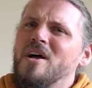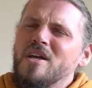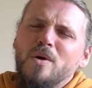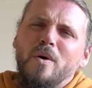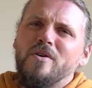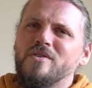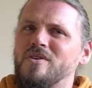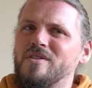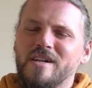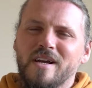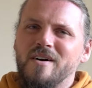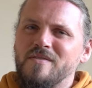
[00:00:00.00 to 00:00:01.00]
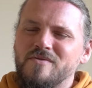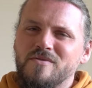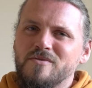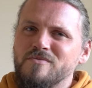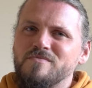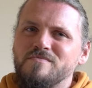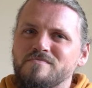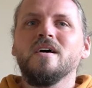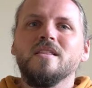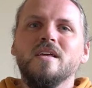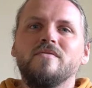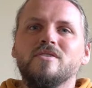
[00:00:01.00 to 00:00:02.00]
You're on holiday after all.
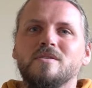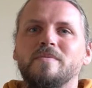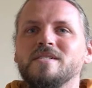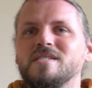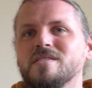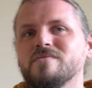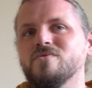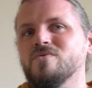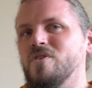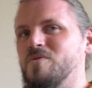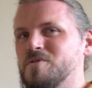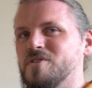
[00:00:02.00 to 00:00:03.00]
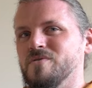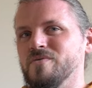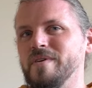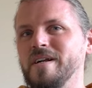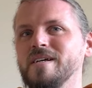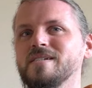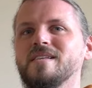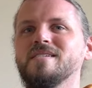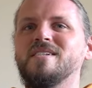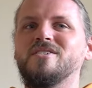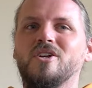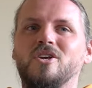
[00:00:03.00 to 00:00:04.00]
The other expenses are all optional really, as there's
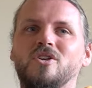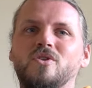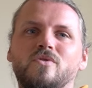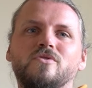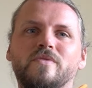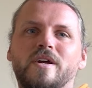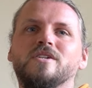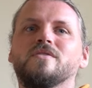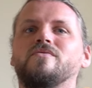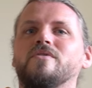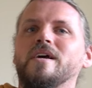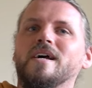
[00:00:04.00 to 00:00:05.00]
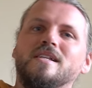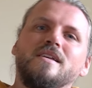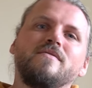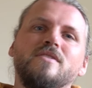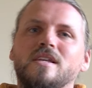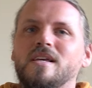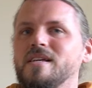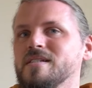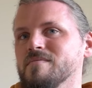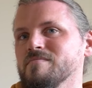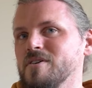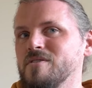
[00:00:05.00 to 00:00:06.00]
such a huge range of free activities
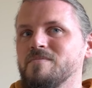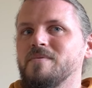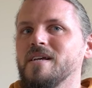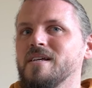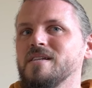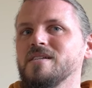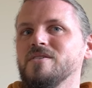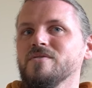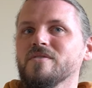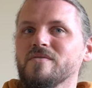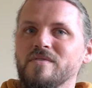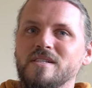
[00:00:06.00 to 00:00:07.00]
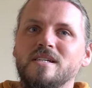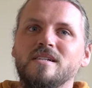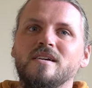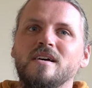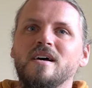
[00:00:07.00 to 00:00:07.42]
in most places you could visit.